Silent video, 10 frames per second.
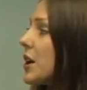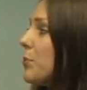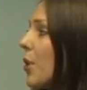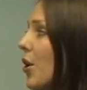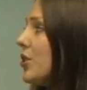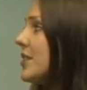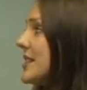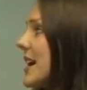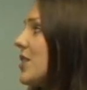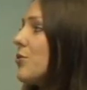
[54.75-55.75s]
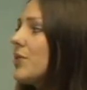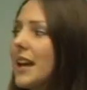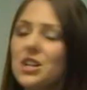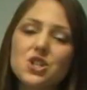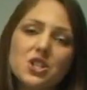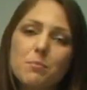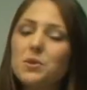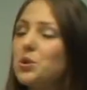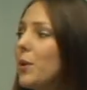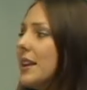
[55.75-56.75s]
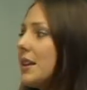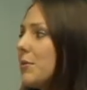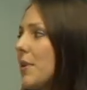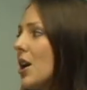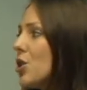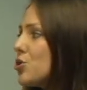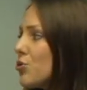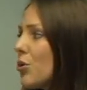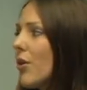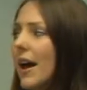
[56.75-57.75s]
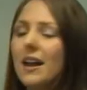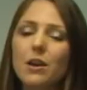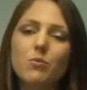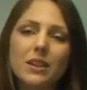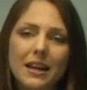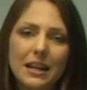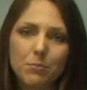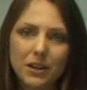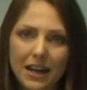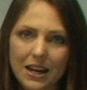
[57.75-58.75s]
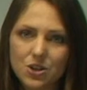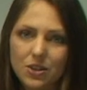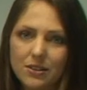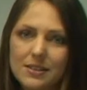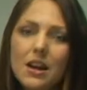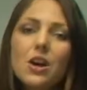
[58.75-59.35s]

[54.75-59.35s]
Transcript: components and the relationship between them, draw out and relate implications.